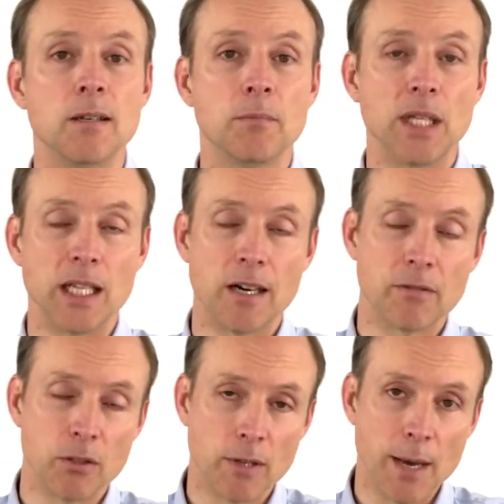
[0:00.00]
but they
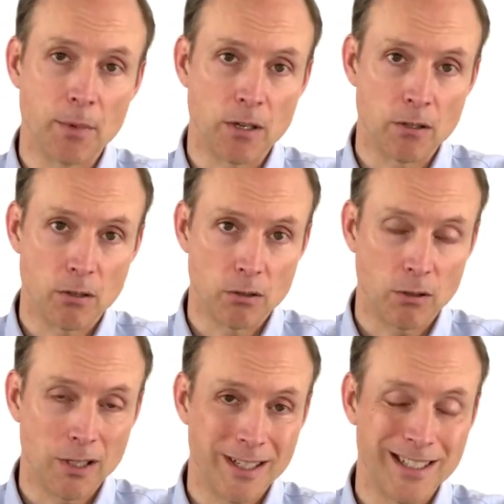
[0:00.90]
often do happen in a social
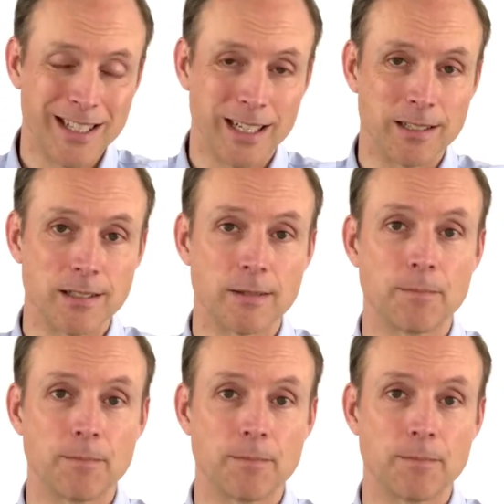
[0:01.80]
context.